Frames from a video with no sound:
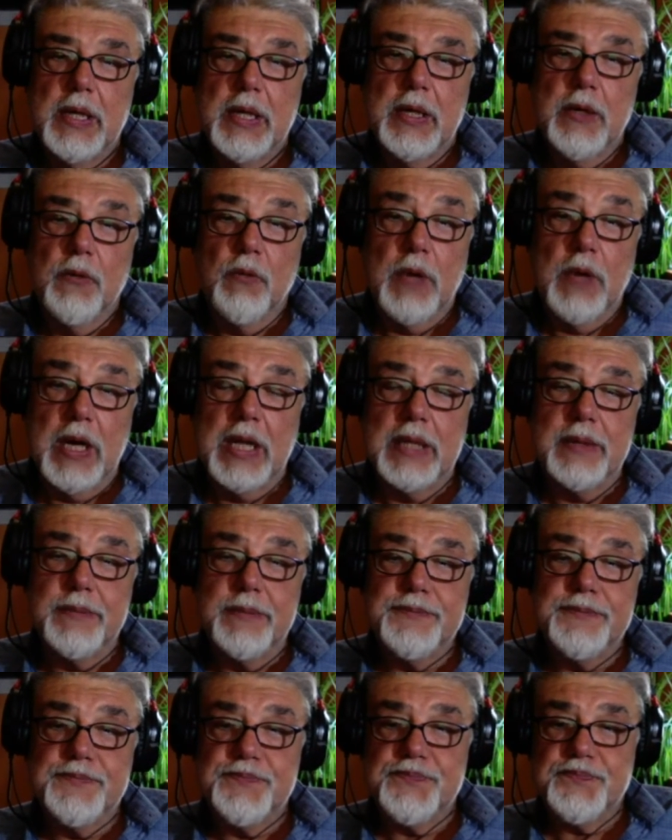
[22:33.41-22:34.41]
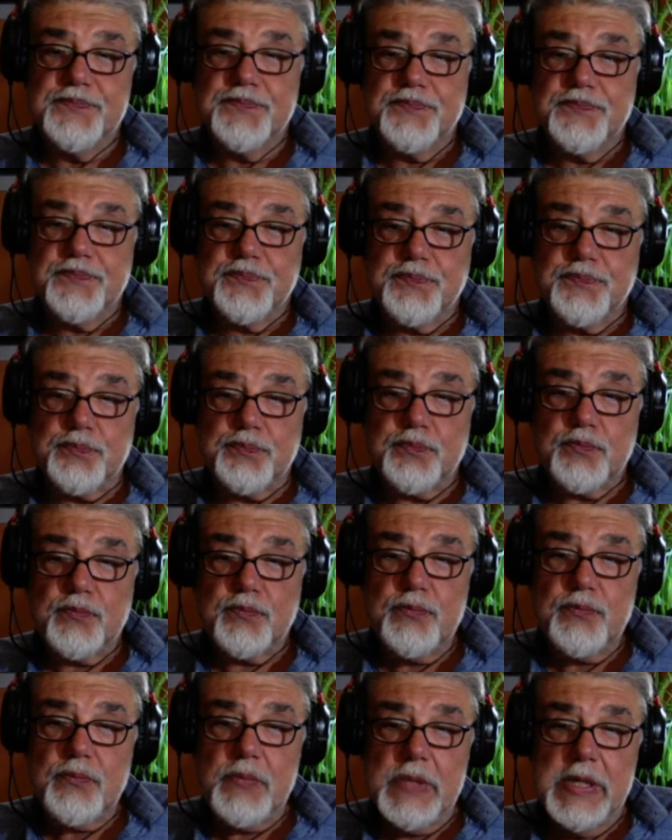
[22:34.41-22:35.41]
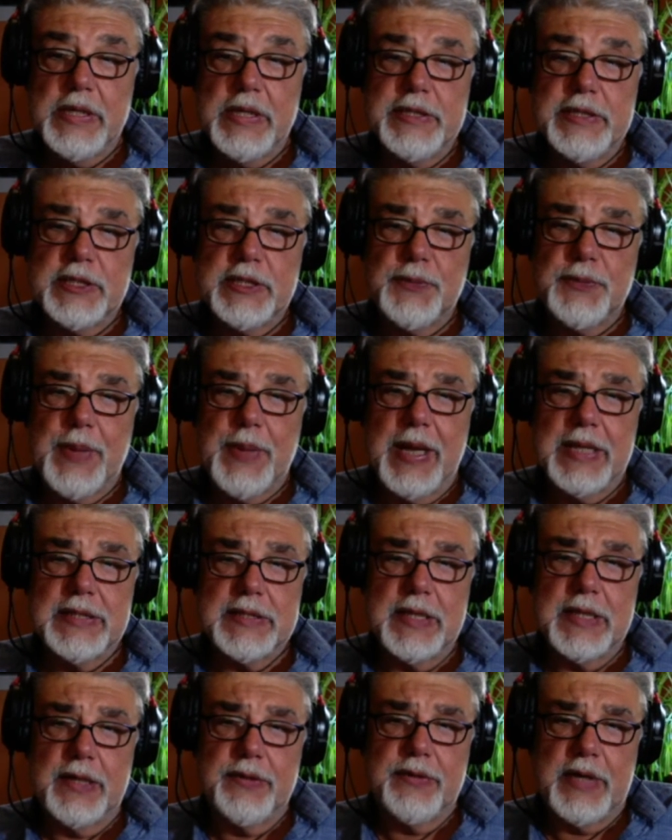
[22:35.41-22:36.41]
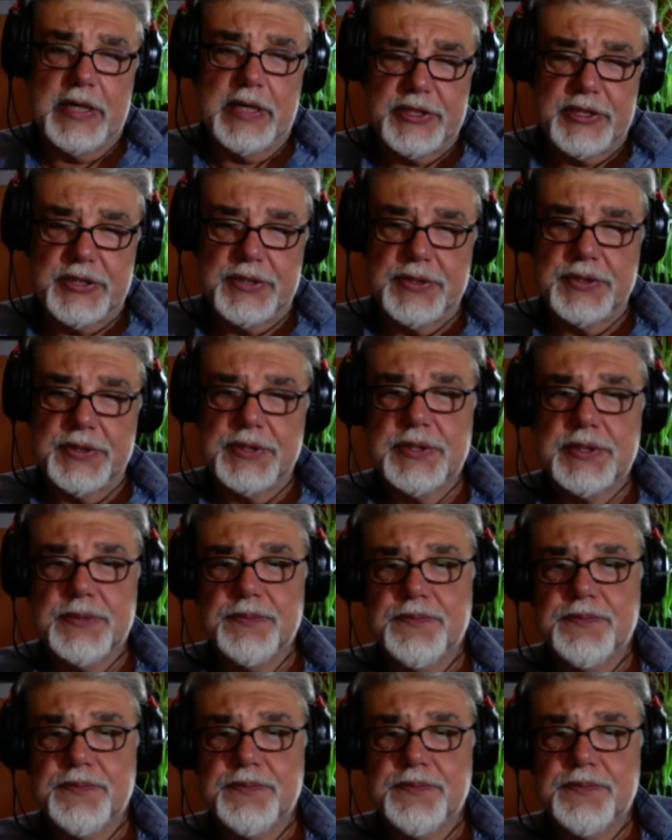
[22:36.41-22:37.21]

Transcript: Well, it depends on Russians.